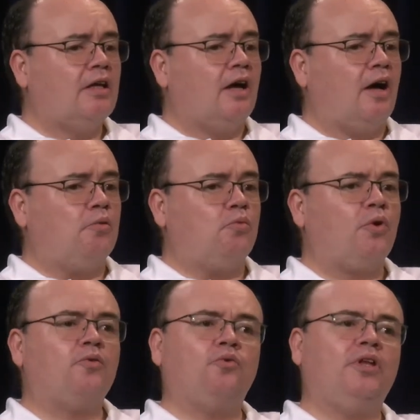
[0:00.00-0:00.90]

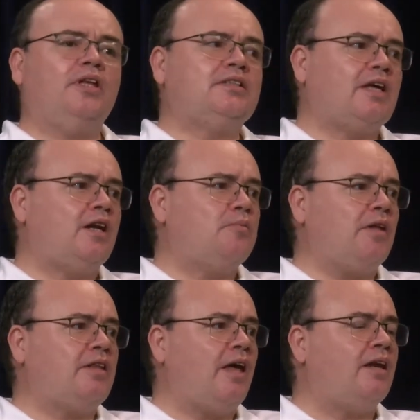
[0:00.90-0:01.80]
We're really excited
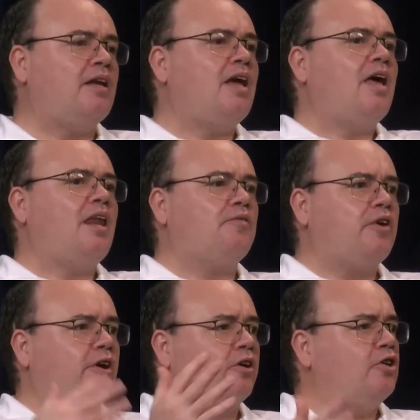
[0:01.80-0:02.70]
about that. And every year,